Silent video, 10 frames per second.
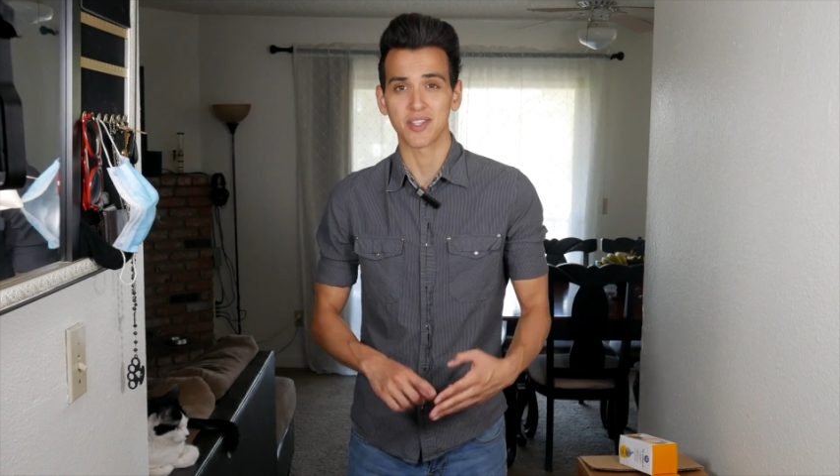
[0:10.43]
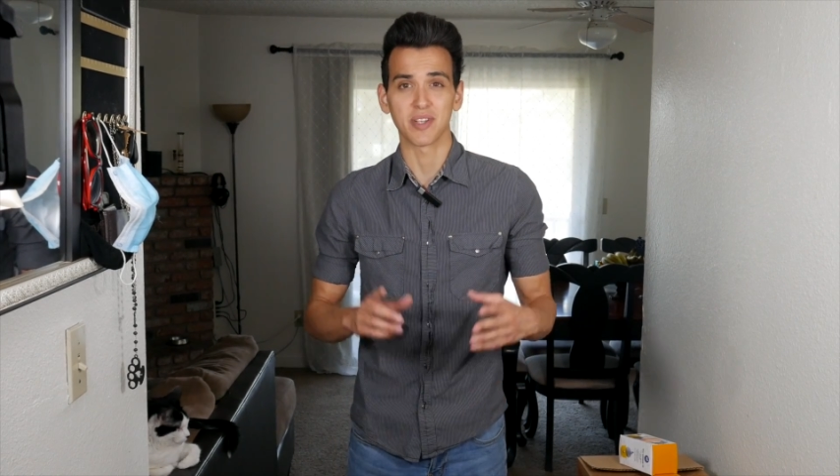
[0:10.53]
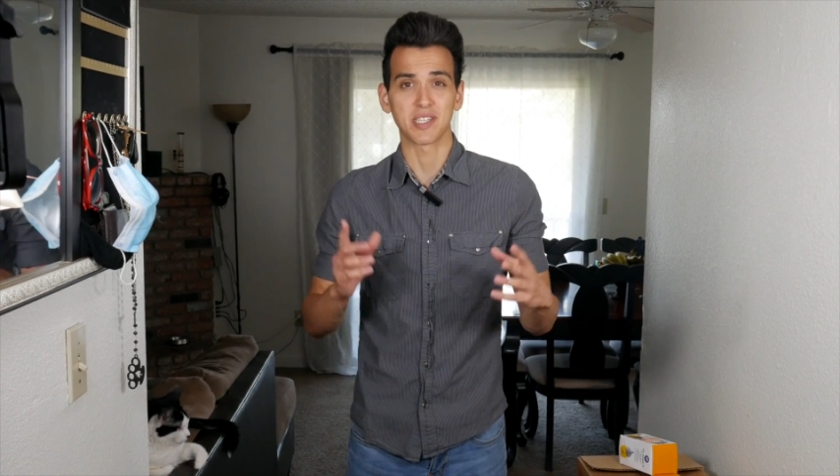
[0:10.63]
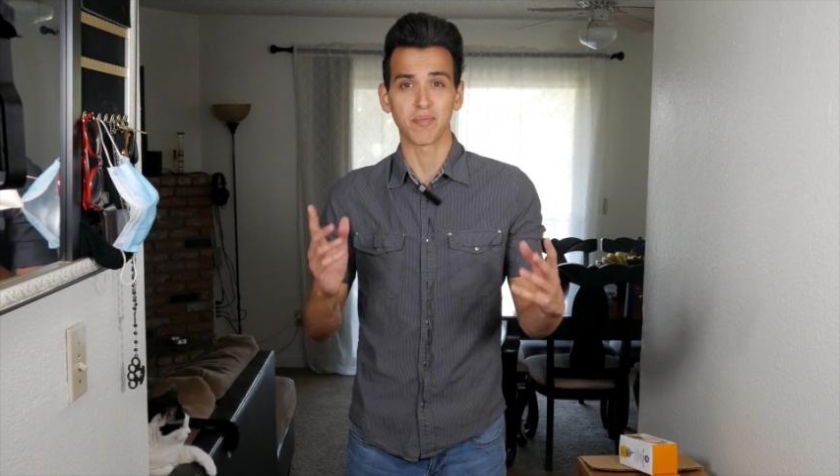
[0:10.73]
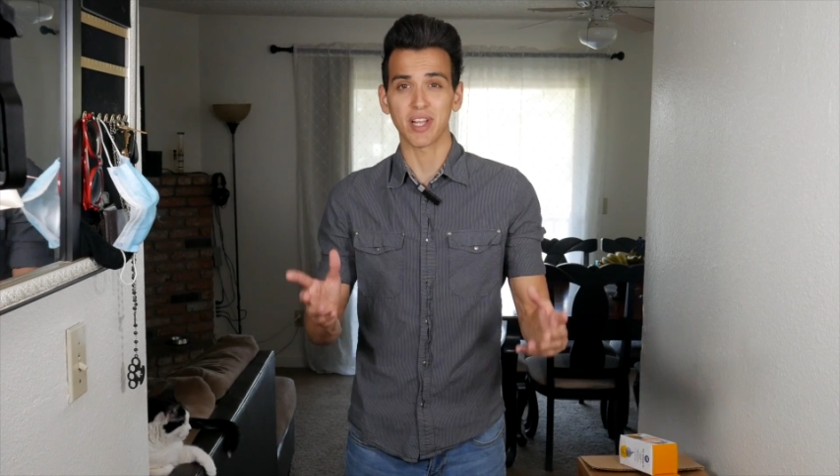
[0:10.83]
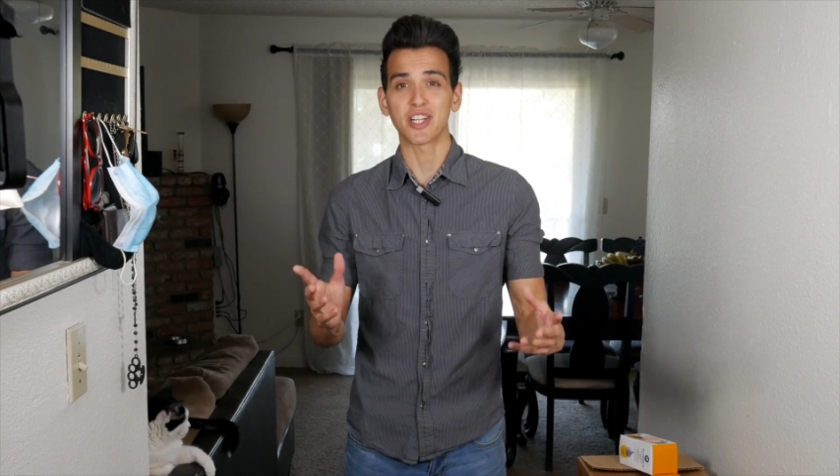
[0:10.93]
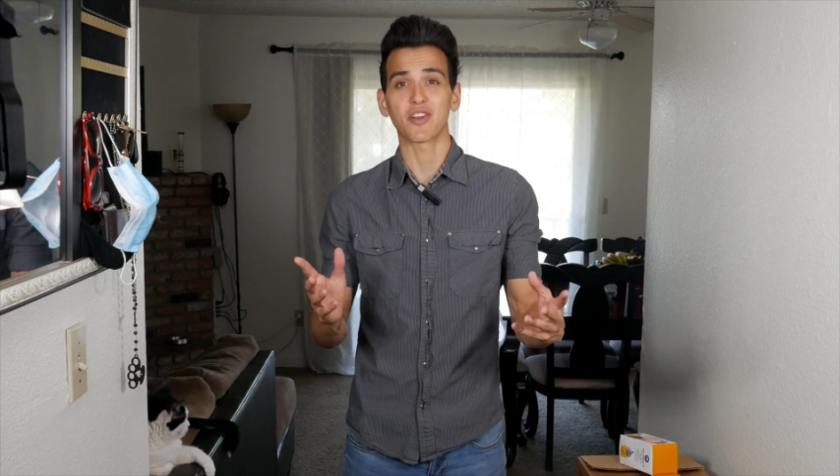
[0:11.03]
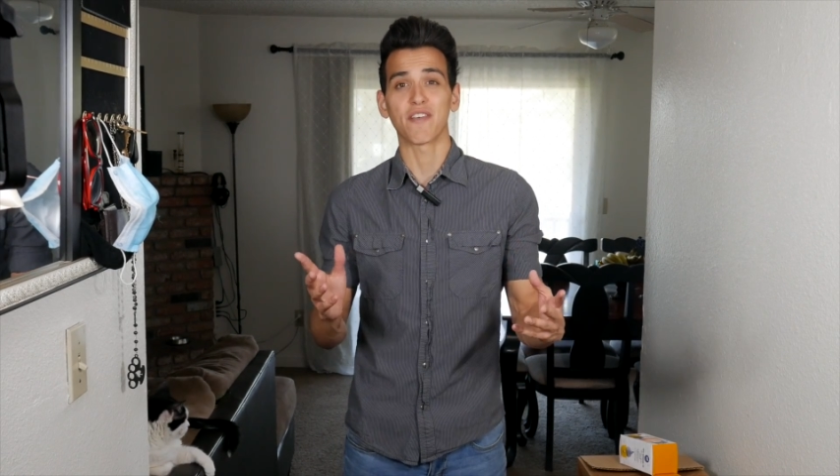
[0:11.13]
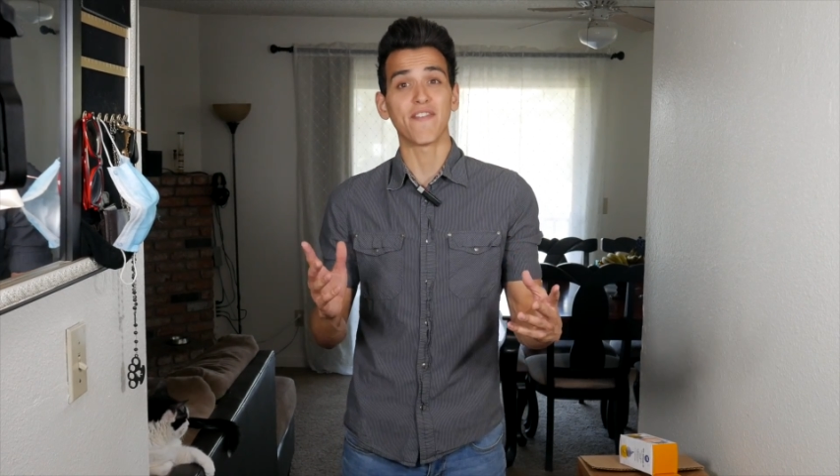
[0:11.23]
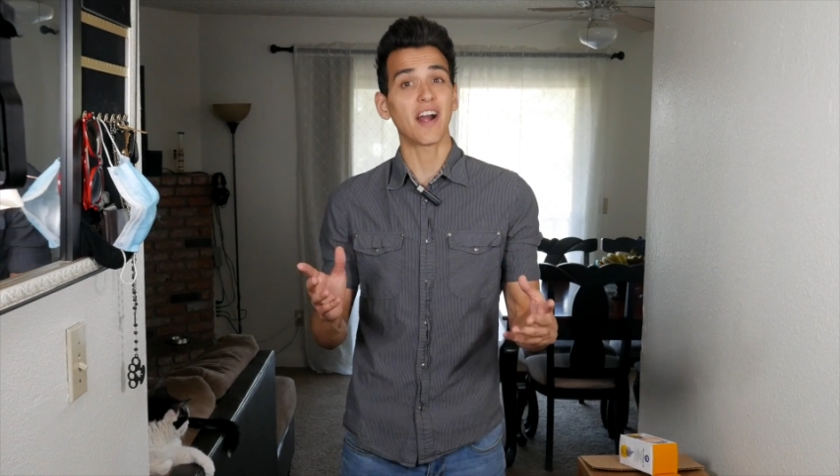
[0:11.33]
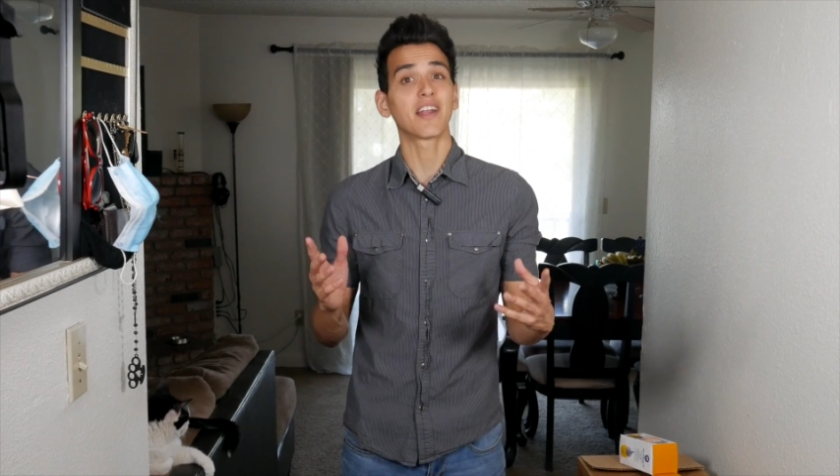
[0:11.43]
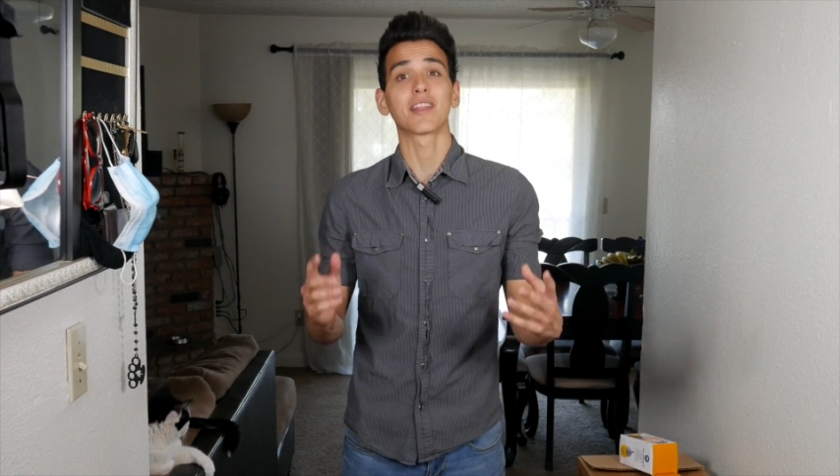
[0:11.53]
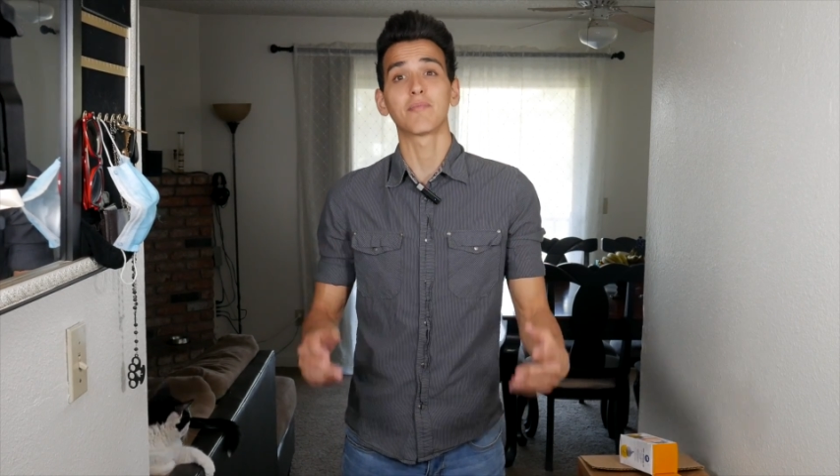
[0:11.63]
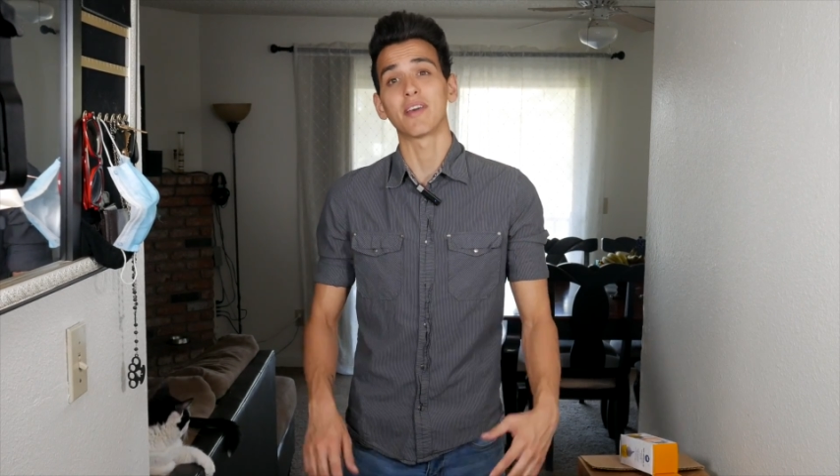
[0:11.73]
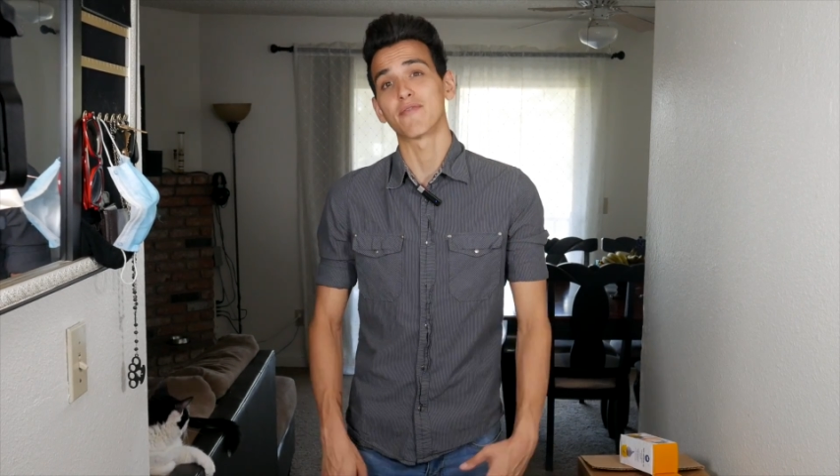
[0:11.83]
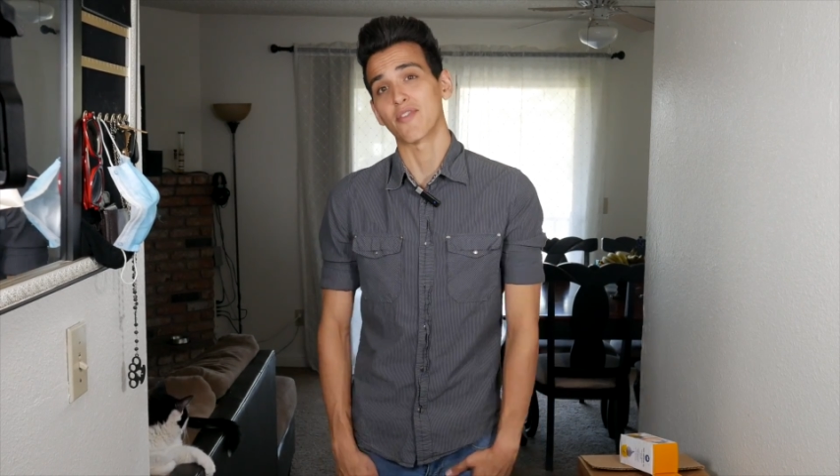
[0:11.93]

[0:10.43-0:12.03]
so it's a pleasure to finally be in